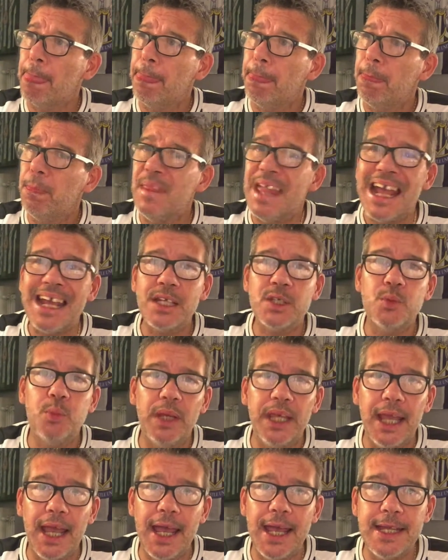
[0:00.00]
next
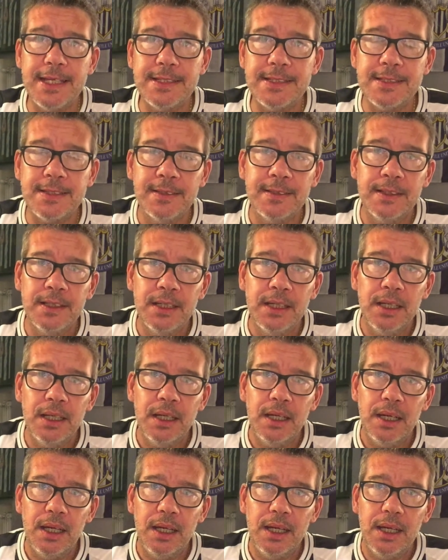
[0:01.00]
weekend,
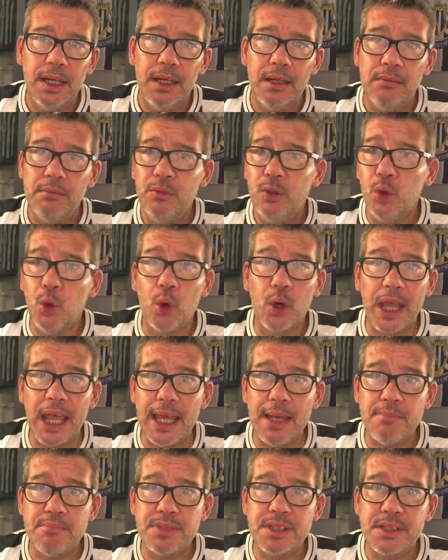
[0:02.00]
no
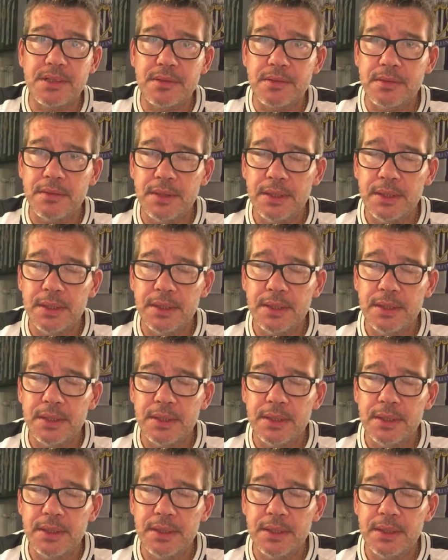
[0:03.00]
games,